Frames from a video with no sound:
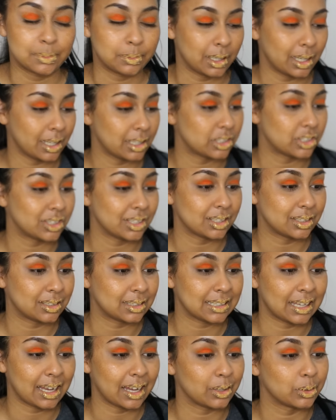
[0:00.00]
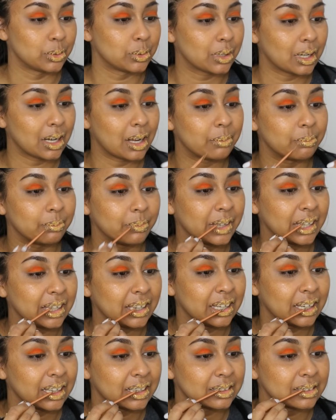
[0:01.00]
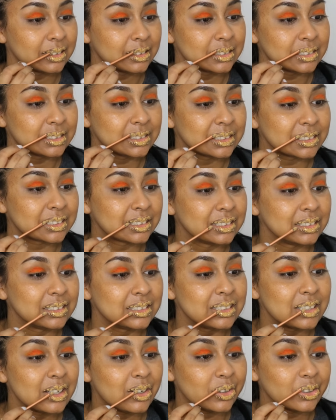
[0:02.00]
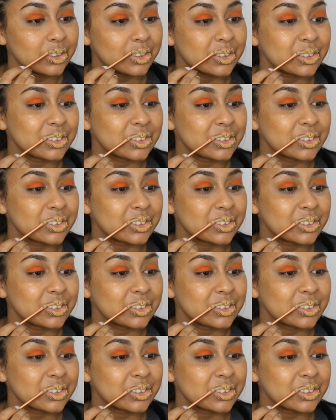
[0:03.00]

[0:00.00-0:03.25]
but it's just getting all clumpy and it's just not